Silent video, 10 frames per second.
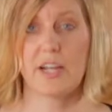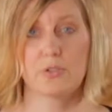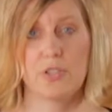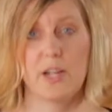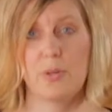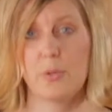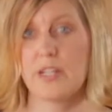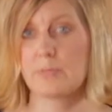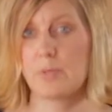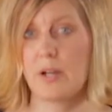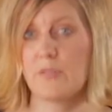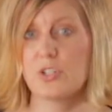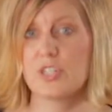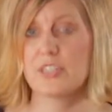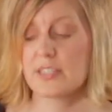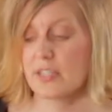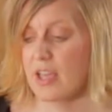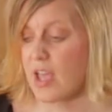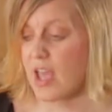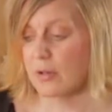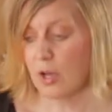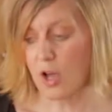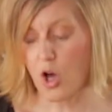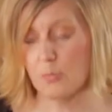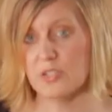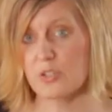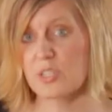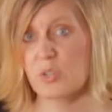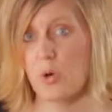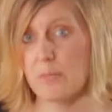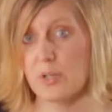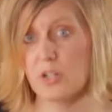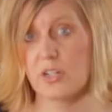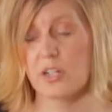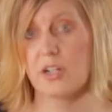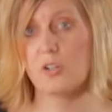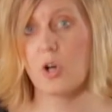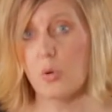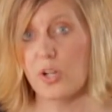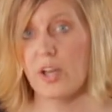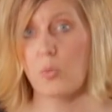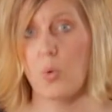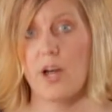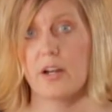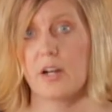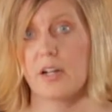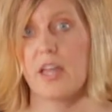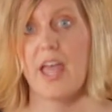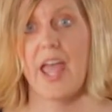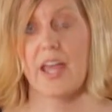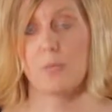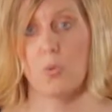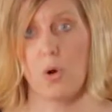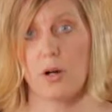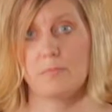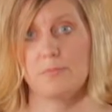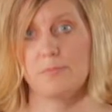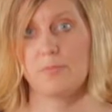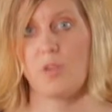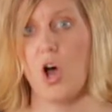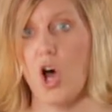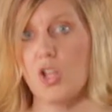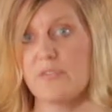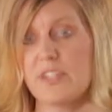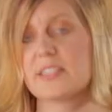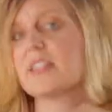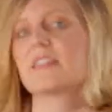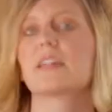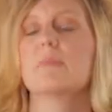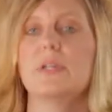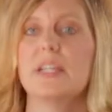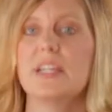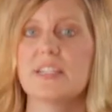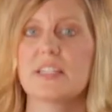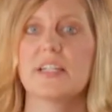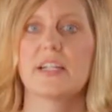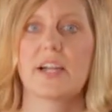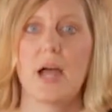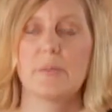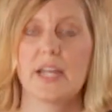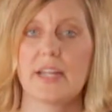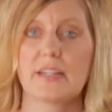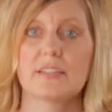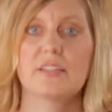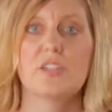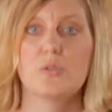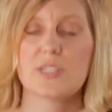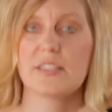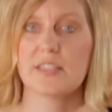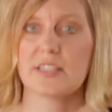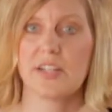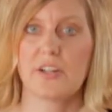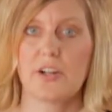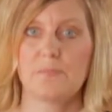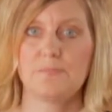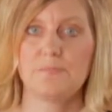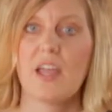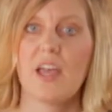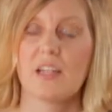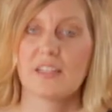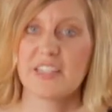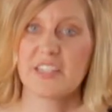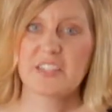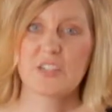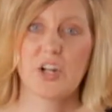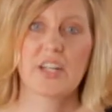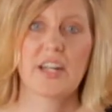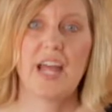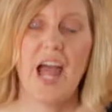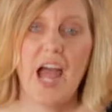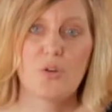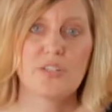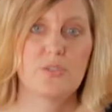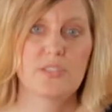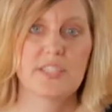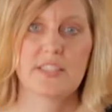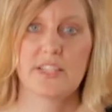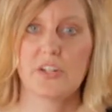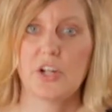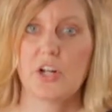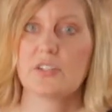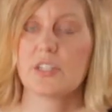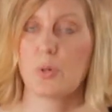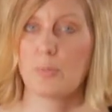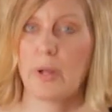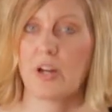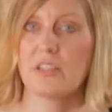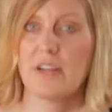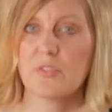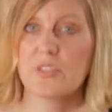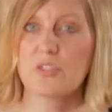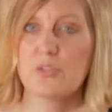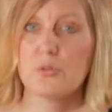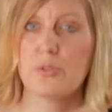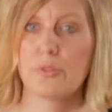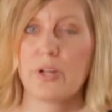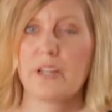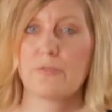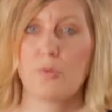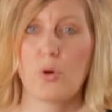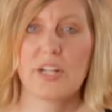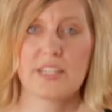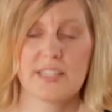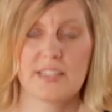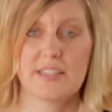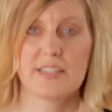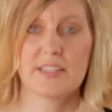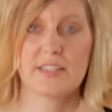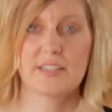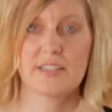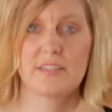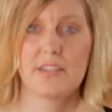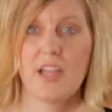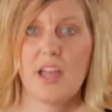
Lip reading: electrolyte replacement beverages, almond or soy milk, coconut water, and more. All of these things can be easily accommodated using this thickener. Let's get started on how to use this thickener to prepare levels 2, 3, and 4 consistencies.